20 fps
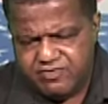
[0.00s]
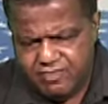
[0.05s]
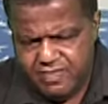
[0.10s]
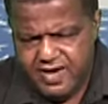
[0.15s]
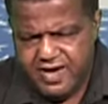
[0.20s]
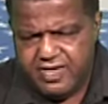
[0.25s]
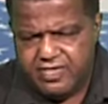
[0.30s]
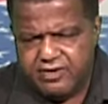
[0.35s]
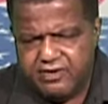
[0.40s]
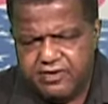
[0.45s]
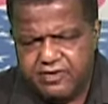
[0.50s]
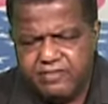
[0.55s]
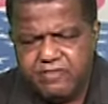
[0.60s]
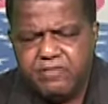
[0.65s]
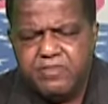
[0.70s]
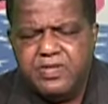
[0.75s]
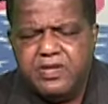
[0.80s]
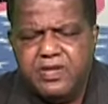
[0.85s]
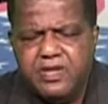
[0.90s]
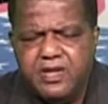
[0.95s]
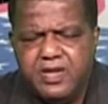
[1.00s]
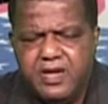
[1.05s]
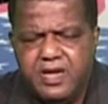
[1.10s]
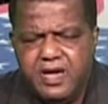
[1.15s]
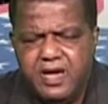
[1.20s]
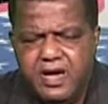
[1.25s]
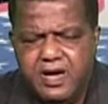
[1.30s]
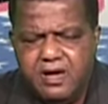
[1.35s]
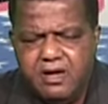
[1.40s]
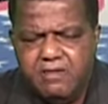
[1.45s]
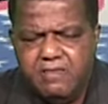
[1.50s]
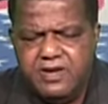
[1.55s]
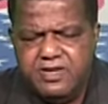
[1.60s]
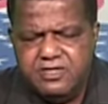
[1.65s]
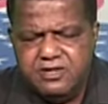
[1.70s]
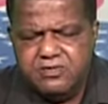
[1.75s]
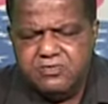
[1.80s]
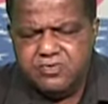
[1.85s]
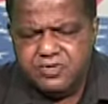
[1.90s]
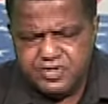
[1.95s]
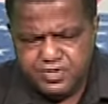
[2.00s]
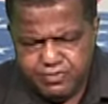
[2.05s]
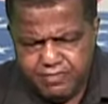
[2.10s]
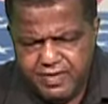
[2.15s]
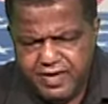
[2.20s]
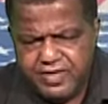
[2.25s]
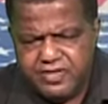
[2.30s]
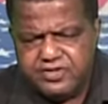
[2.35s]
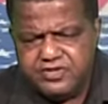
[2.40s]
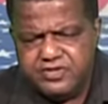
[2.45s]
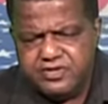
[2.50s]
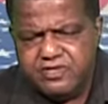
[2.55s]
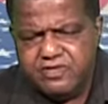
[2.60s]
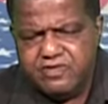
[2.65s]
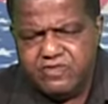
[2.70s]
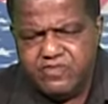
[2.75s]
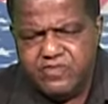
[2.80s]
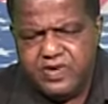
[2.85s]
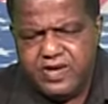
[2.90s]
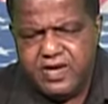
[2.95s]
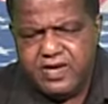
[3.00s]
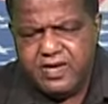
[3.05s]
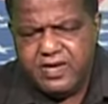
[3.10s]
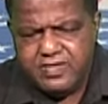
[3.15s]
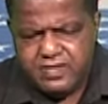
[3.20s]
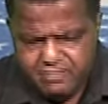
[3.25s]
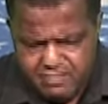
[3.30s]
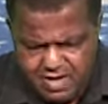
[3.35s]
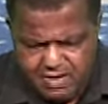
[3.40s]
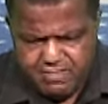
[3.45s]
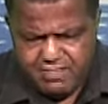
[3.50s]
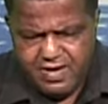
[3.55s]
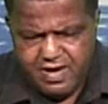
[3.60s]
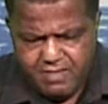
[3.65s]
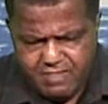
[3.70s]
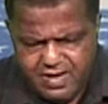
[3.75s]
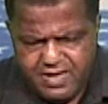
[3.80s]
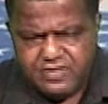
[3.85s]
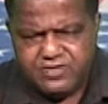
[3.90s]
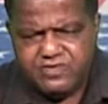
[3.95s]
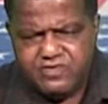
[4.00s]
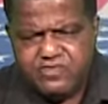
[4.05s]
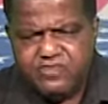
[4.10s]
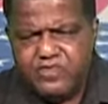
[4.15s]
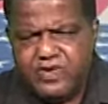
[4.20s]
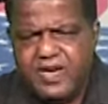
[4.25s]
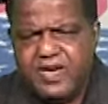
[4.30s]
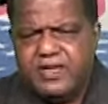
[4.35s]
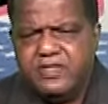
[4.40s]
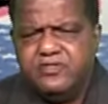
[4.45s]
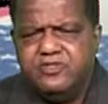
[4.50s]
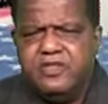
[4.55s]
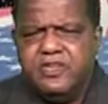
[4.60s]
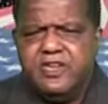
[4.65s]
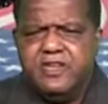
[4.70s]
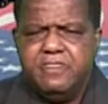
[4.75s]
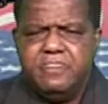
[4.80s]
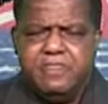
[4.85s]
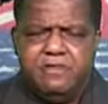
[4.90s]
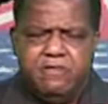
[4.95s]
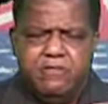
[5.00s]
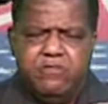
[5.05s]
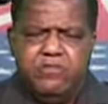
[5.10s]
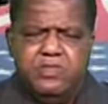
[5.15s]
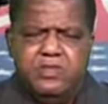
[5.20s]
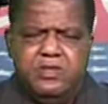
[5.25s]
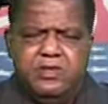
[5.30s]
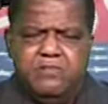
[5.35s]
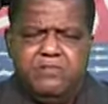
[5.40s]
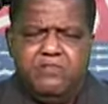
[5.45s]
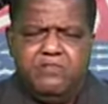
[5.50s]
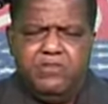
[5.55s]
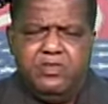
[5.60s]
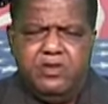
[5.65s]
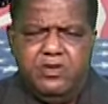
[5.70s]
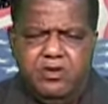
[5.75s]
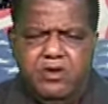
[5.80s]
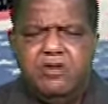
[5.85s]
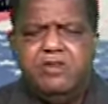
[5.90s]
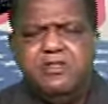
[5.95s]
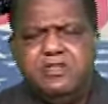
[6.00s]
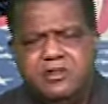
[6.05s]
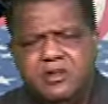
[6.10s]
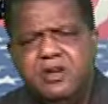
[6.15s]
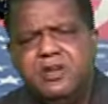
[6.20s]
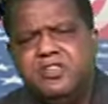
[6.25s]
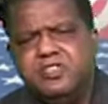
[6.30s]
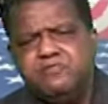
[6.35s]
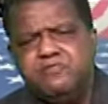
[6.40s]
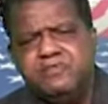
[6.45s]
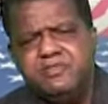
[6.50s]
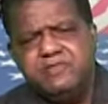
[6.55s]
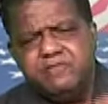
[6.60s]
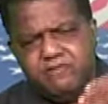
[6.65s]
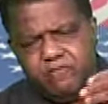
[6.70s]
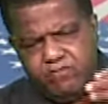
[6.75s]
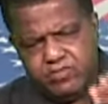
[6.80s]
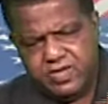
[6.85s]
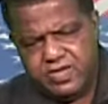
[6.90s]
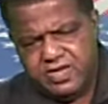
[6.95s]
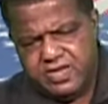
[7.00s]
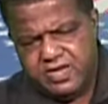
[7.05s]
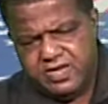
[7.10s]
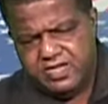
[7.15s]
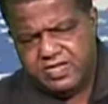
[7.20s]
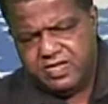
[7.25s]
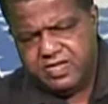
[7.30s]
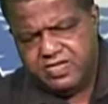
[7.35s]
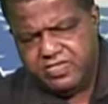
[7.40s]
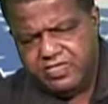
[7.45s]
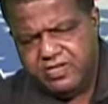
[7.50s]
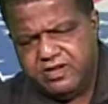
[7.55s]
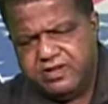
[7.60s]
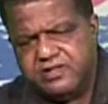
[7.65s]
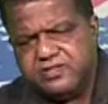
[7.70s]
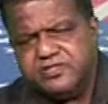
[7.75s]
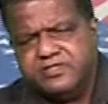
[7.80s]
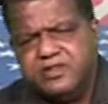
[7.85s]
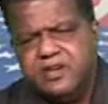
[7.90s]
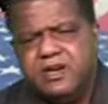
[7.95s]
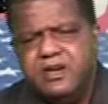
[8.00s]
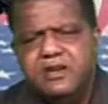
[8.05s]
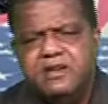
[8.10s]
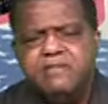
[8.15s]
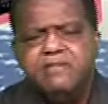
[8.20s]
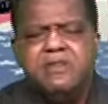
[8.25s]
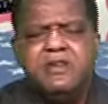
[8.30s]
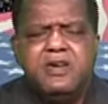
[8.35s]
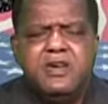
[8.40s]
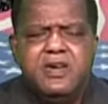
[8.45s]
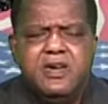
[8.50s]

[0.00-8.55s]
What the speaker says: Matter, and it was mentioned about the fact that her and her husband, and in their time,